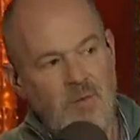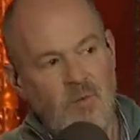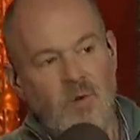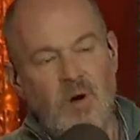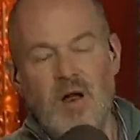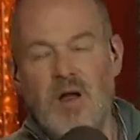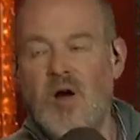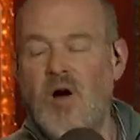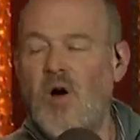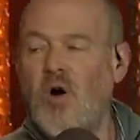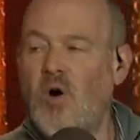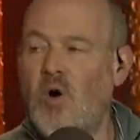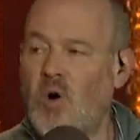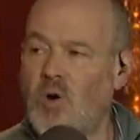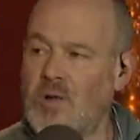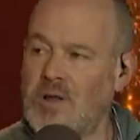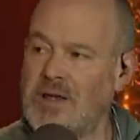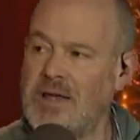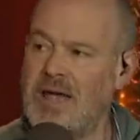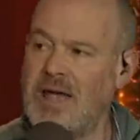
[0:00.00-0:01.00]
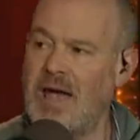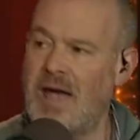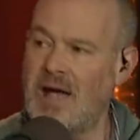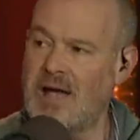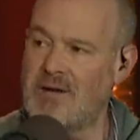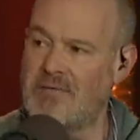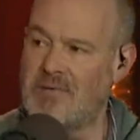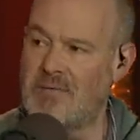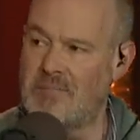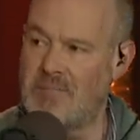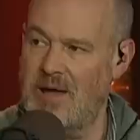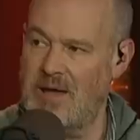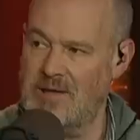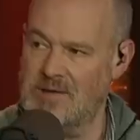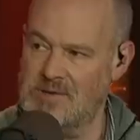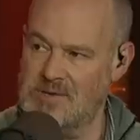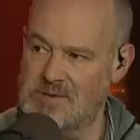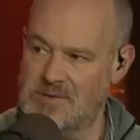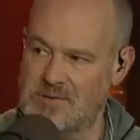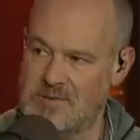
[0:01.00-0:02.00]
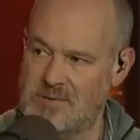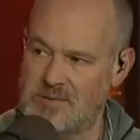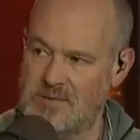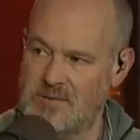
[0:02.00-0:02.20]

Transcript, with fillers: What a holy heck of a mess.